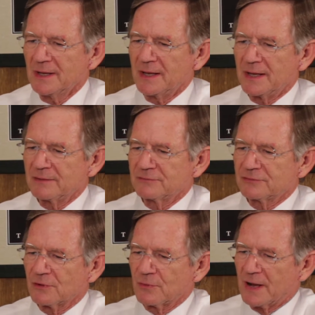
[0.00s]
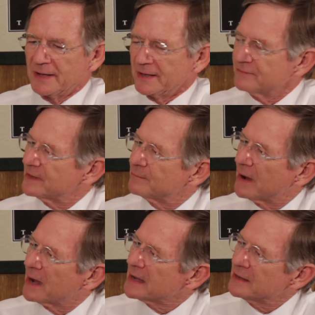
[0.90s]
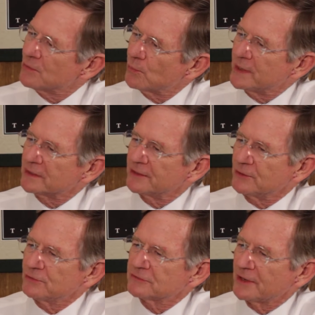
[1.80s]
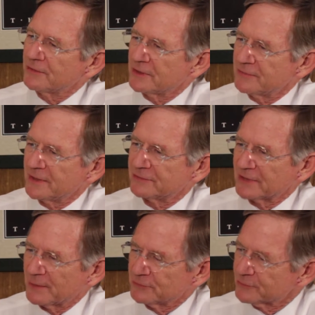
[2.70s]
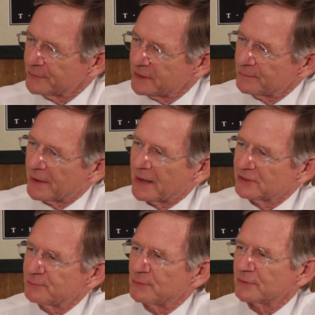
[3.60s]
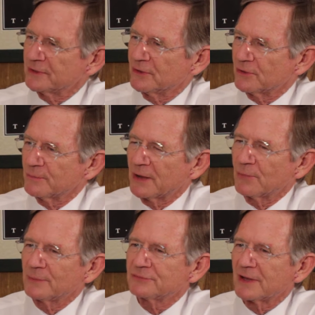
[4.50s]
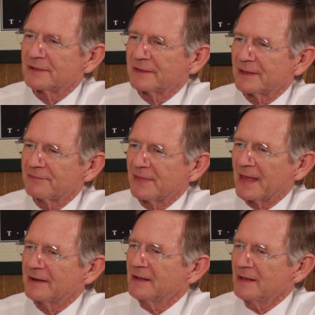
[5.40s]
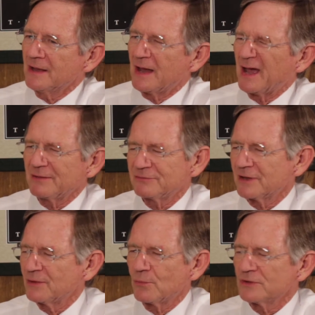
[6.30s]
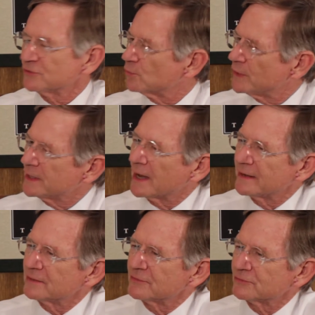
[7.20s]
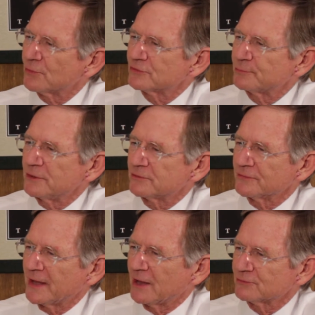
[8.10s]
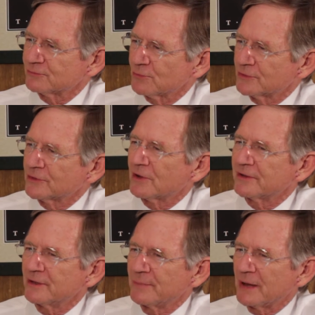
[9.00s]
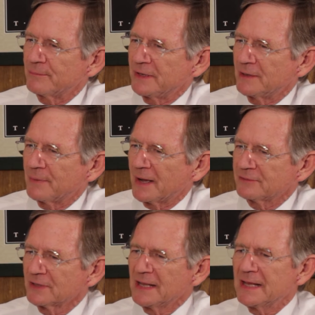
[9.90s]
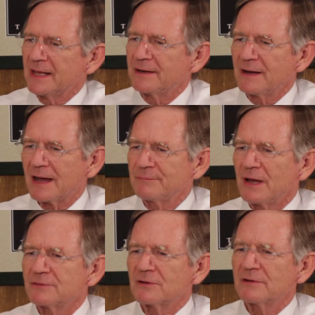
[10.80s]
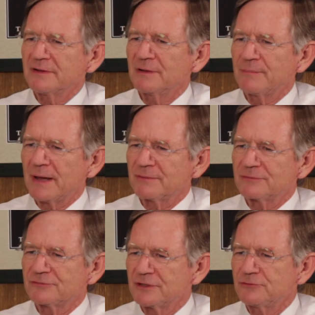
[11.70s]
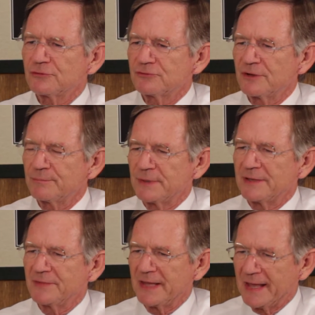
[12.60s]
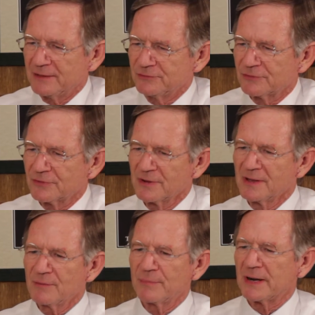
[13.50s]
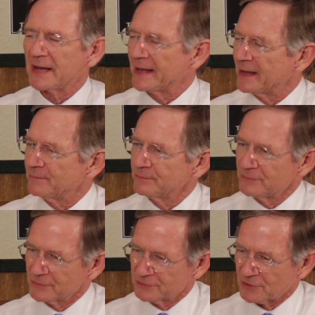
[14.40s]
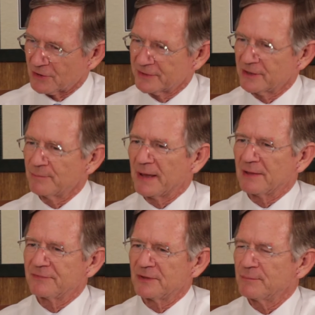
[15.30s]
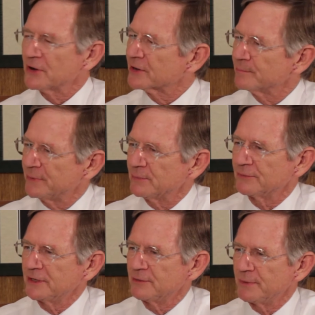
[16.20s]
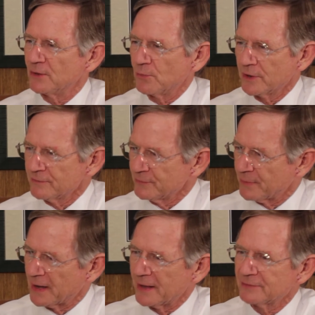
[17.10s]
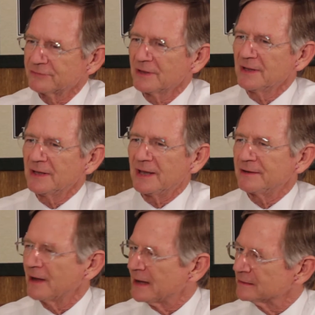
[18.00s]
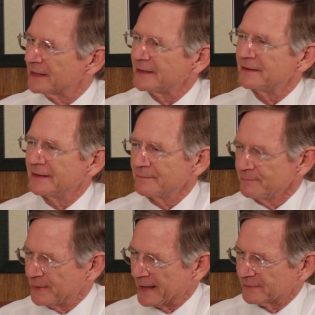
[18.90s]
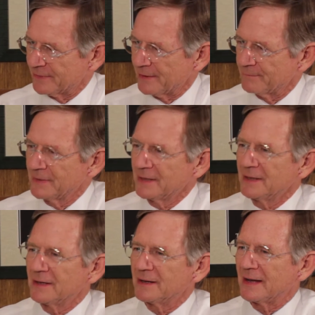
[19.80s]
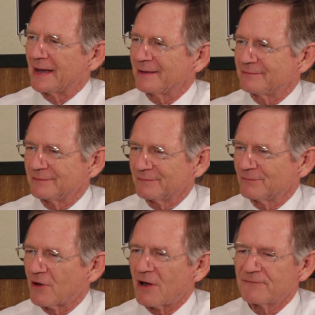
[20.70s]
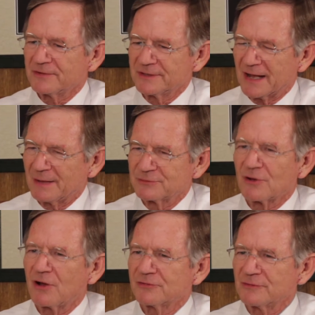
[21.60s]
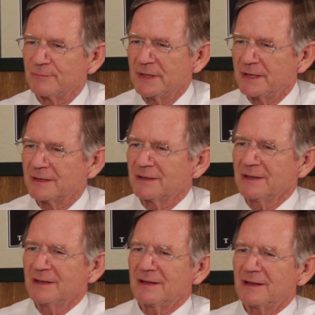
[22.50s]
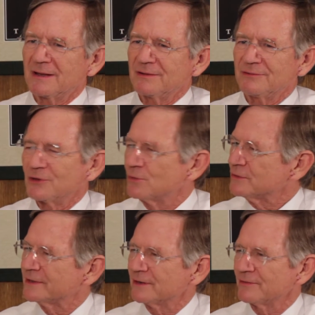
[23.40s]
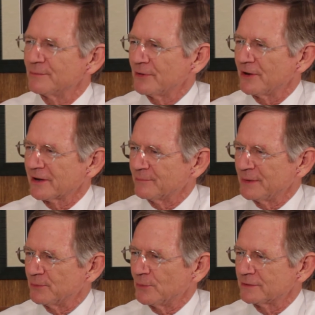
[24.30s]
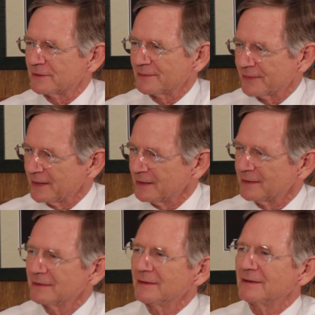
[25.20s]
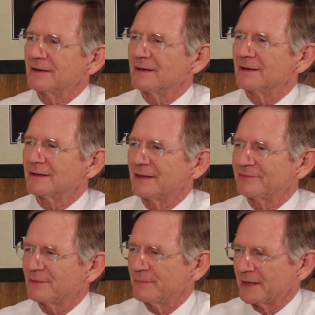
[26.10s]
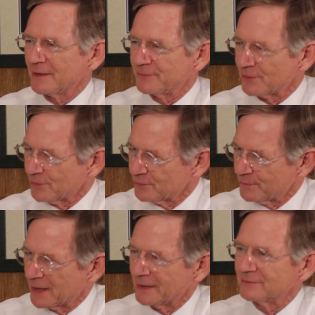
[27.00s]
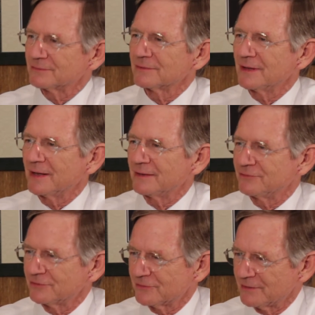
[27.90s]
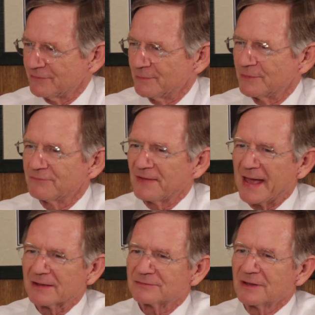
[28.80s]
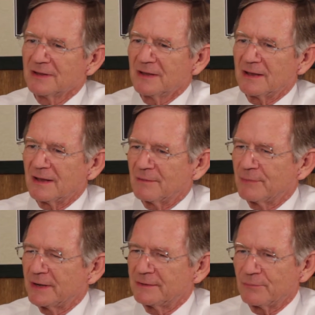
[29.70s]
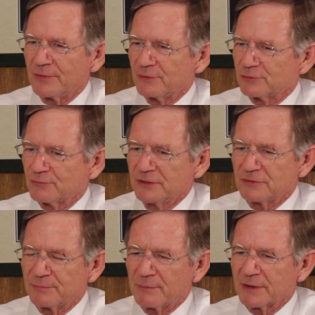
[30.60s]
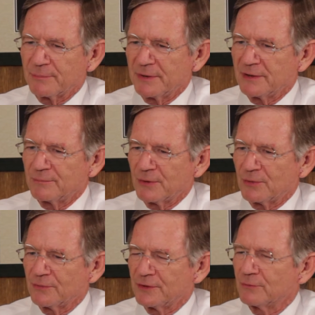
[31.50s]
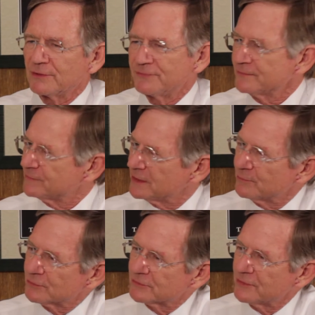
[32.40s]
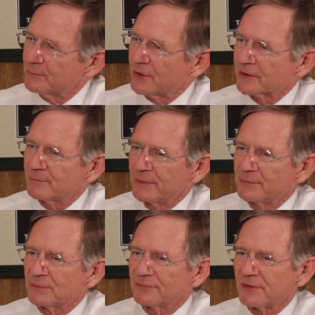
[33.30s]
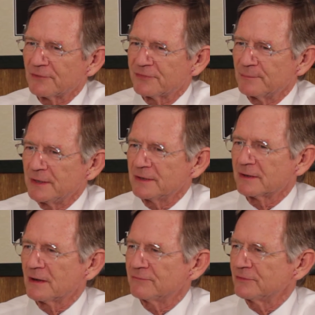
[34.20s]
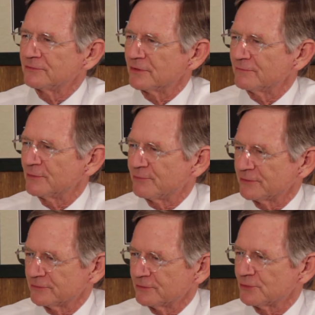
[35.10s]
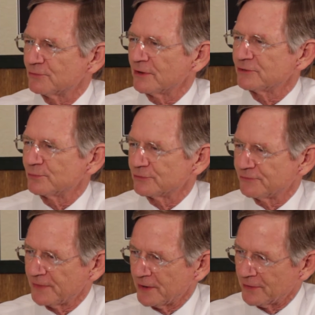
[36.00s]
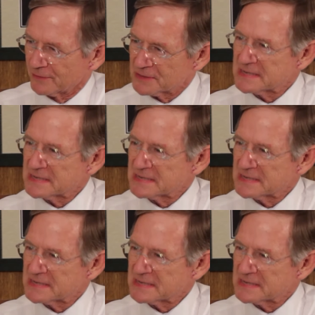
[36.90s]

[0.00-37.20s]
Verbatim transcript: And so I have a bi-weekly newsletter giving examples of media bias. People can go to my website and get that. I say once a week I give a short speech on the House floor talking about media bias. And I'm not talking about censorship being the answer, but I am talking about the American people need to be aware of the bias and not let it impact them. Uh, I oftentimes caution the media, uh, don't tell the American people what to think. Uh, let them make up their own minds and just give them the facts. Uh, but there was a recent public opinion poll that only fifteen percent of the American people thought the media coverage of the presidential race was fair